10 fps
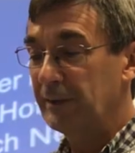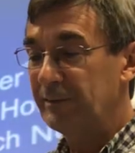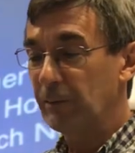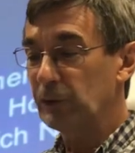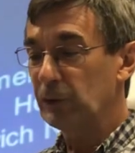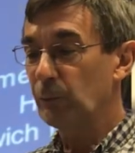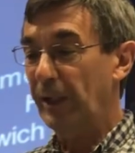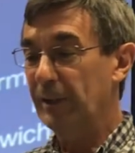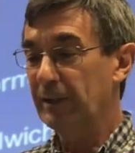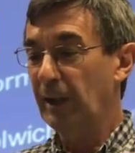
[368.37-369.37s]
Social
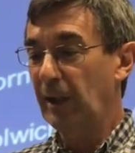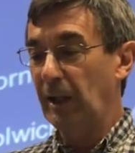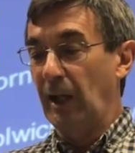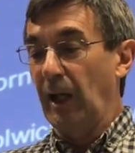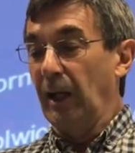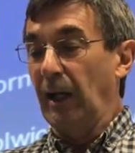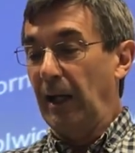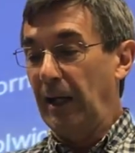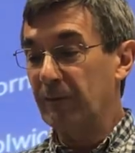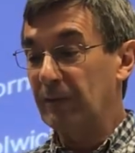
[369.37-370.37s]
rent
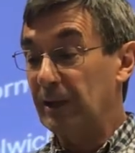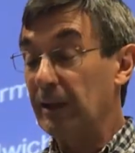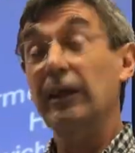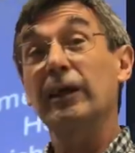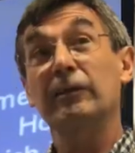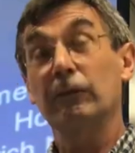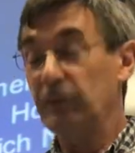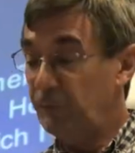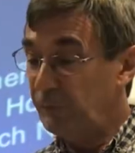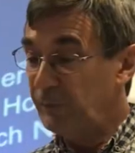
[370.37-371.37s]
housing is
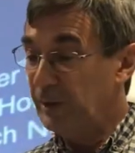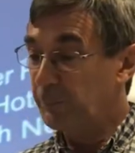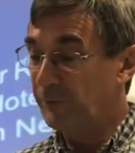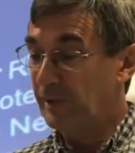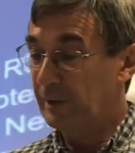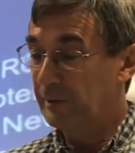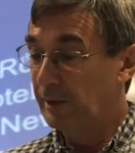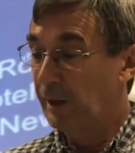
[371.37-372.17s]
only 15%,